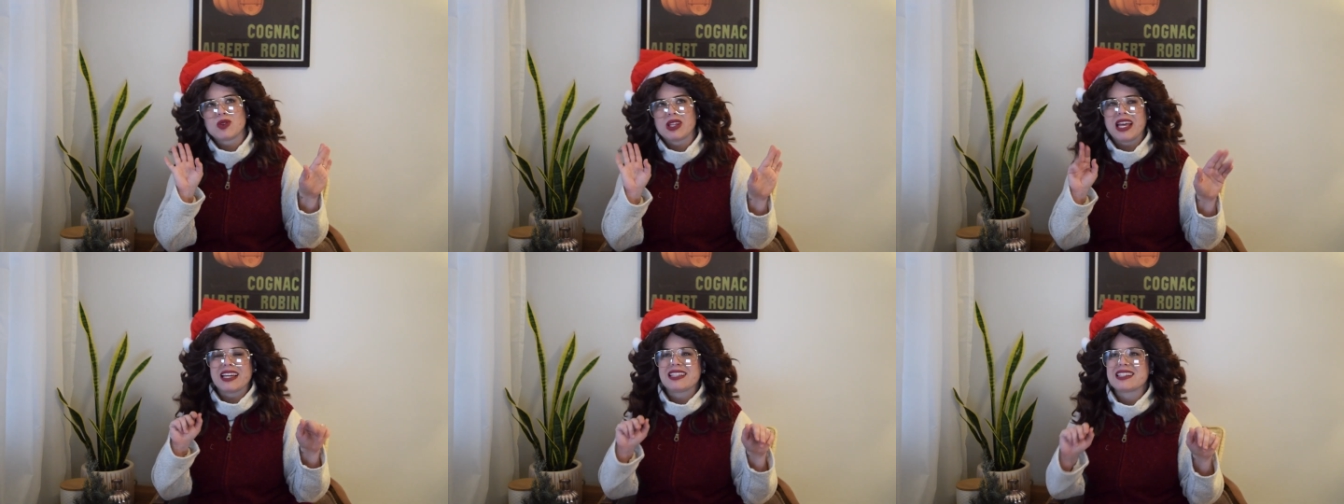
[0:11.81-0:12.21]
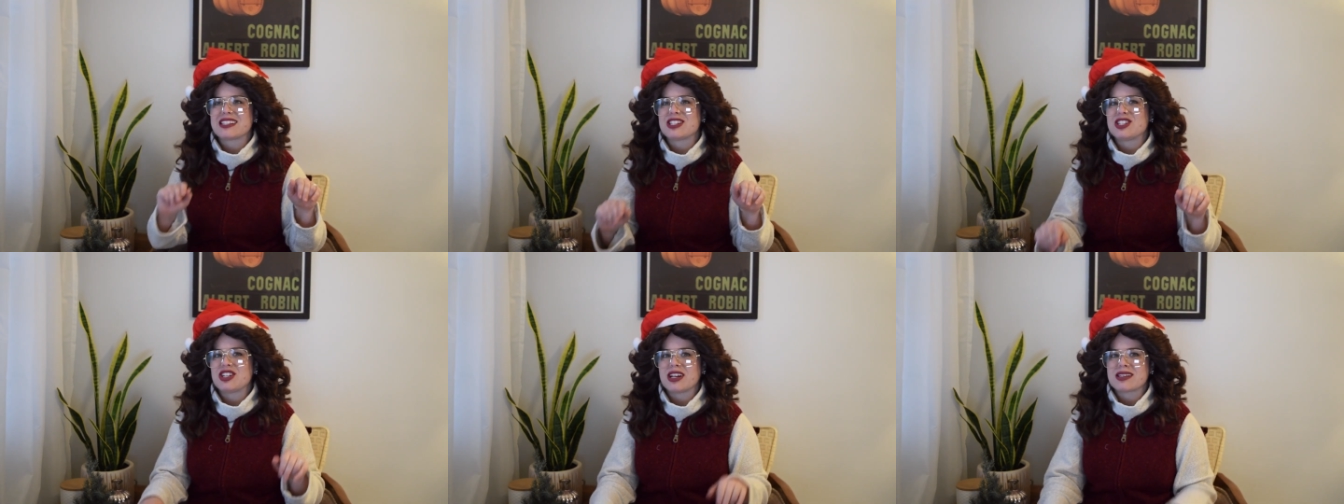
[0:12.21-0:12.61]
would like to
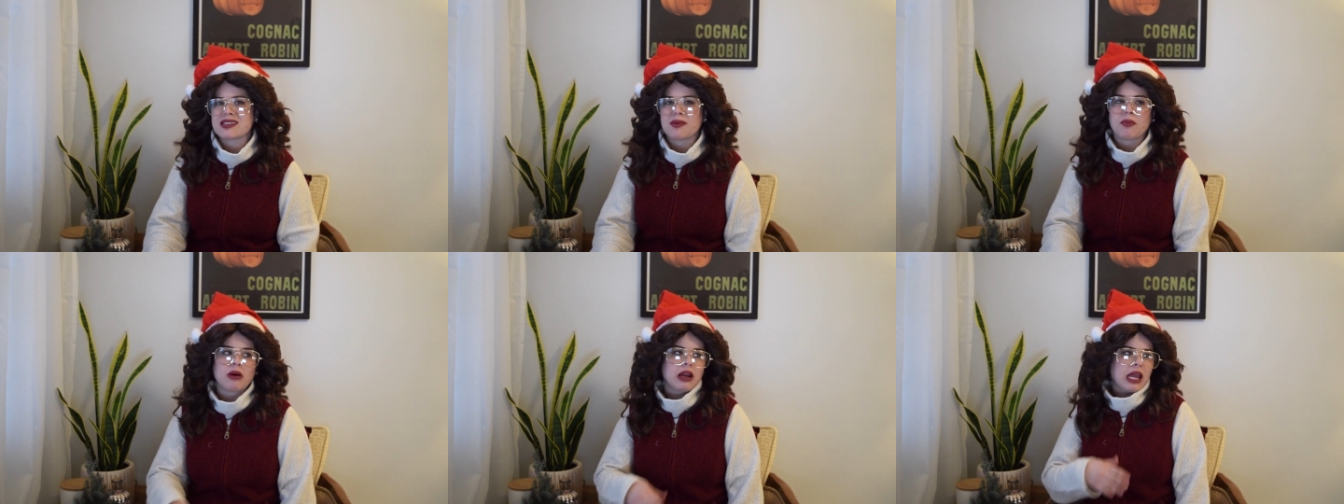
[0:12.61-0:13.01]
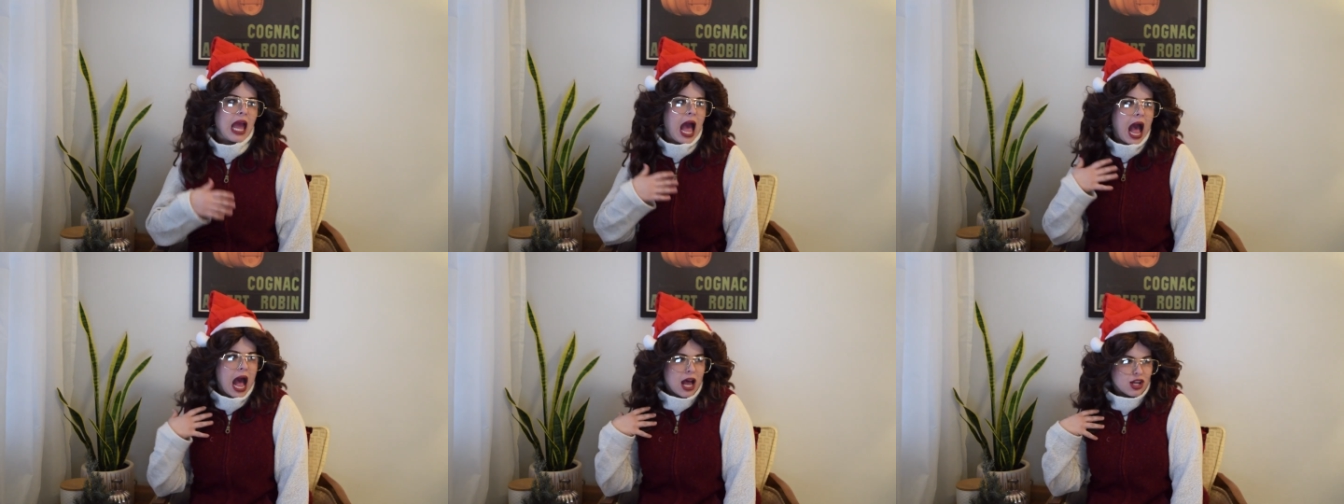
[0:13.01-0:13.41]
suggest somewhere
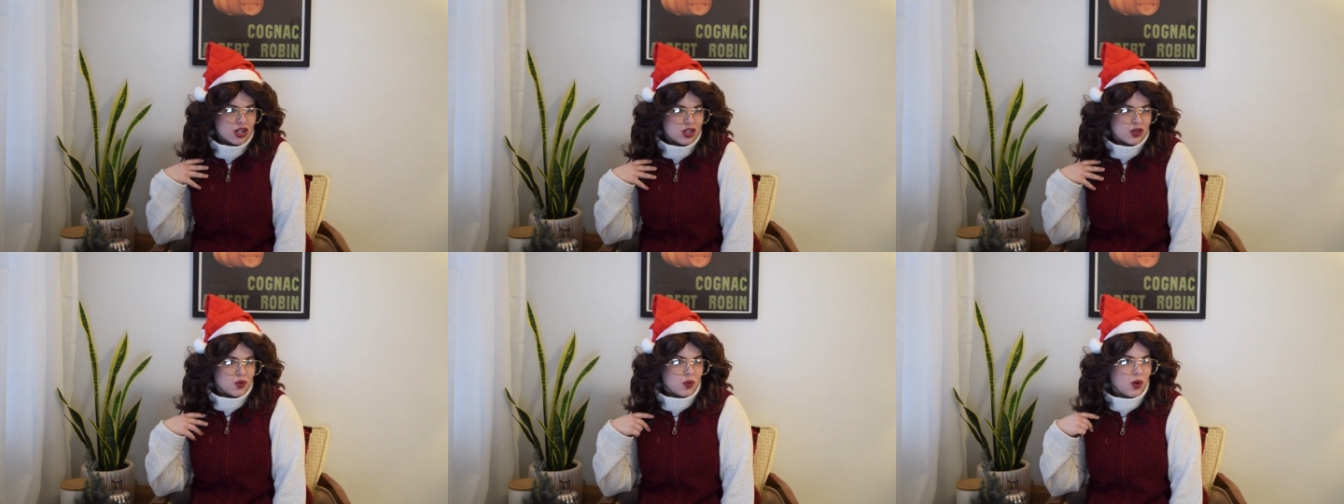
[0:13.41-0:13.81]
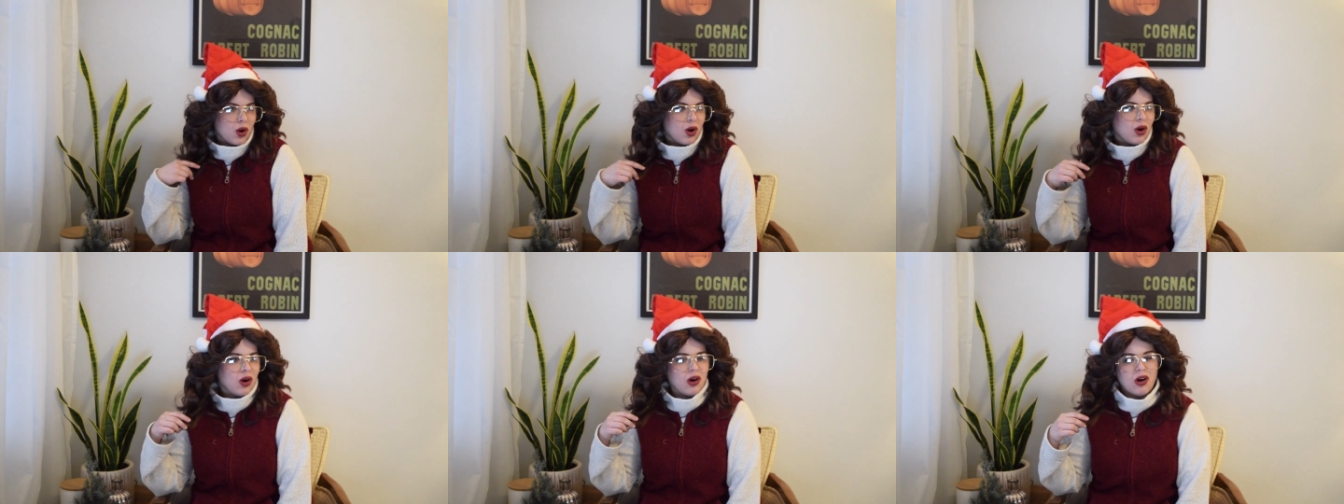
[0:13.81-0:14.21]

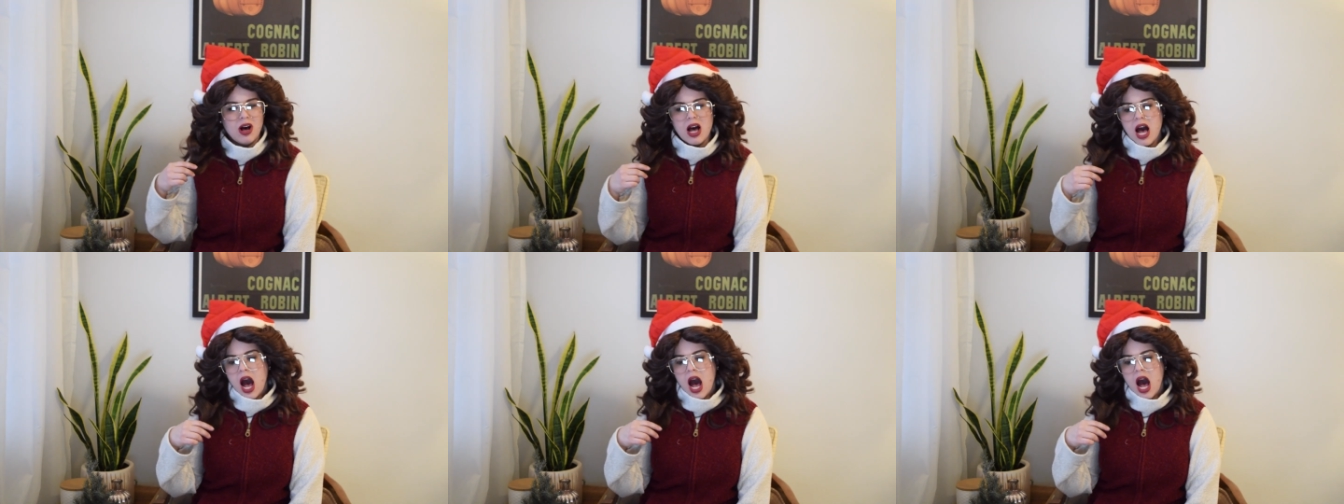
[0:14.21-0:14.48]
casual,